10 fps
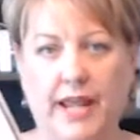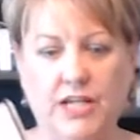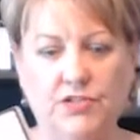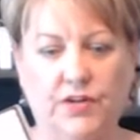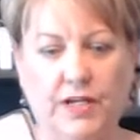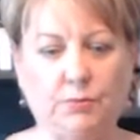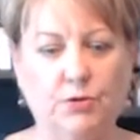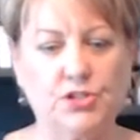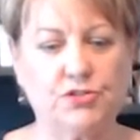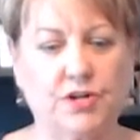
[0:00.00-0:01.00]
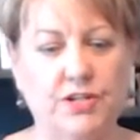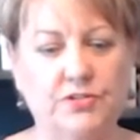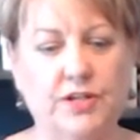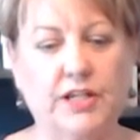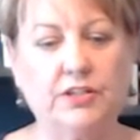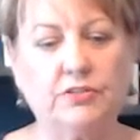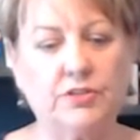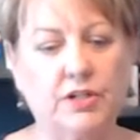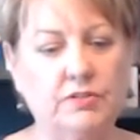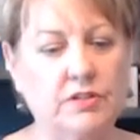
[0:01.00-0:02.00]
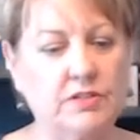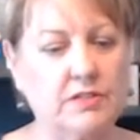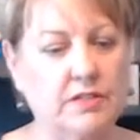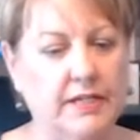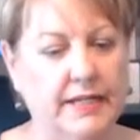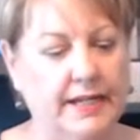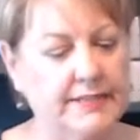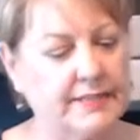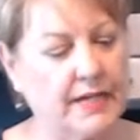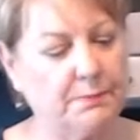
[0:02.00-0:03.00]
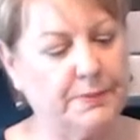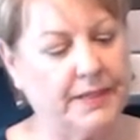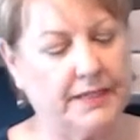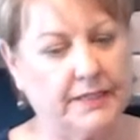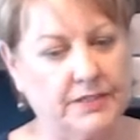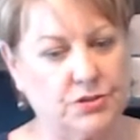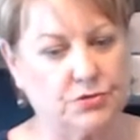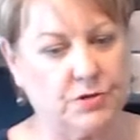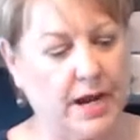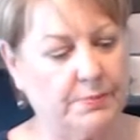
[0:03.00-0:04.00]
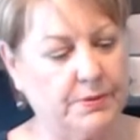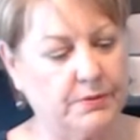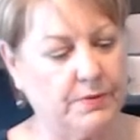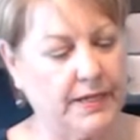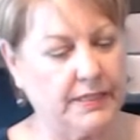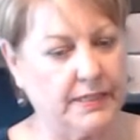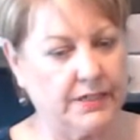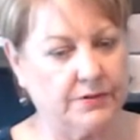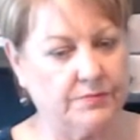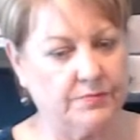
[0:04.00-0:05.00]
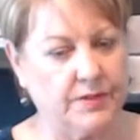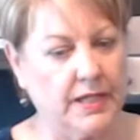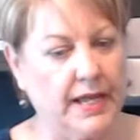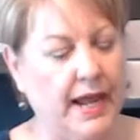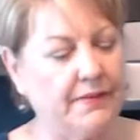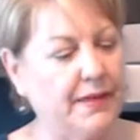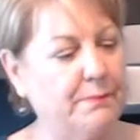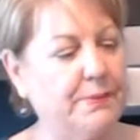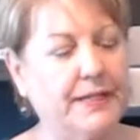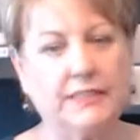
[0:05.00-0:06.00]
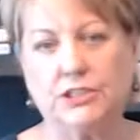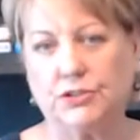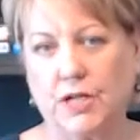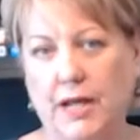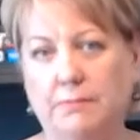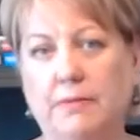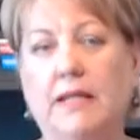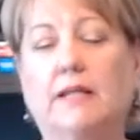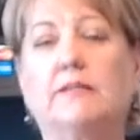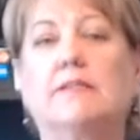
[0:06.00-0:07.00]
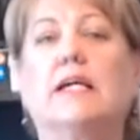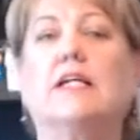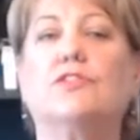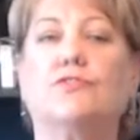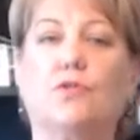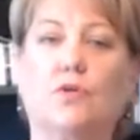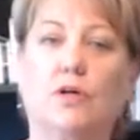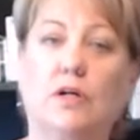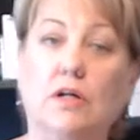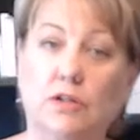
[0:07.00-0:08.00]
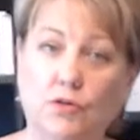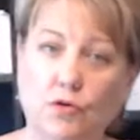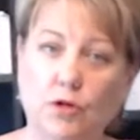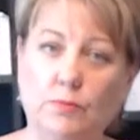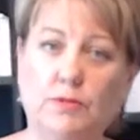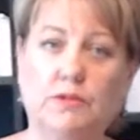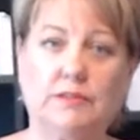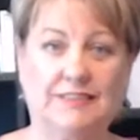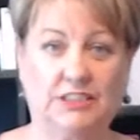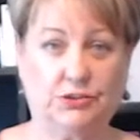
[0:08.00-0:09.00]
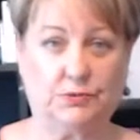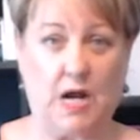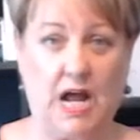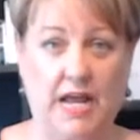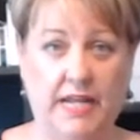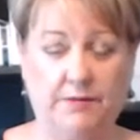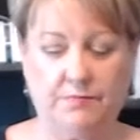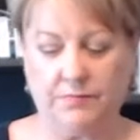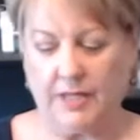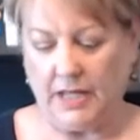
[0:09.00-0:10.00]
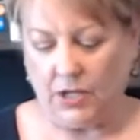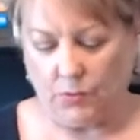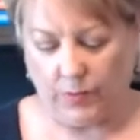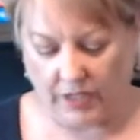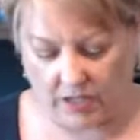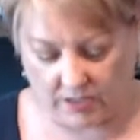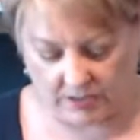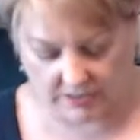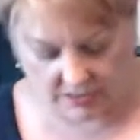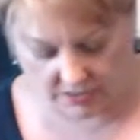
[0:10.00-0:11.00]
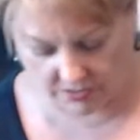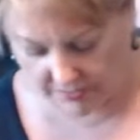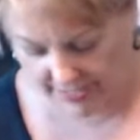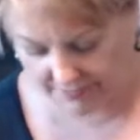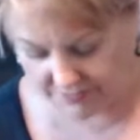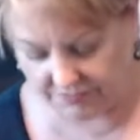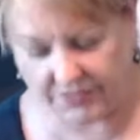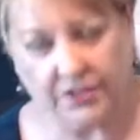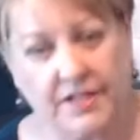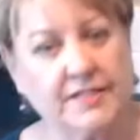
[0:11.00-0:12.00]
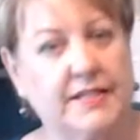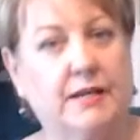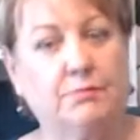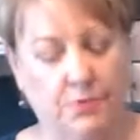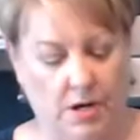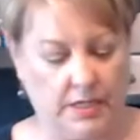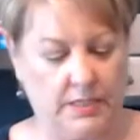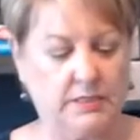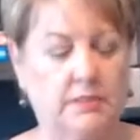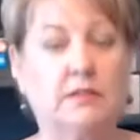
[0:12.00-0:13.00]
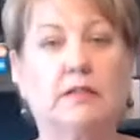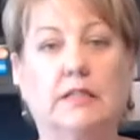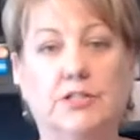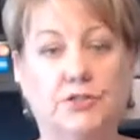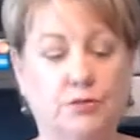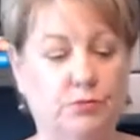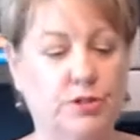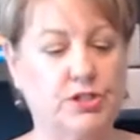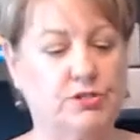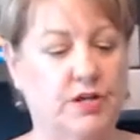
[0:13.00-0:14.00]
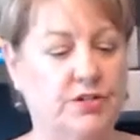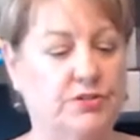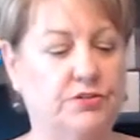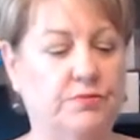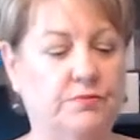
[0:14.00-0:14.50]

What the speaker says: age-fighting moisturizer, and you'll notice it's got a pink stripe right there. And that pink stripe means it's for normal to dry. We also have the very same products, cleanser and moisturizer,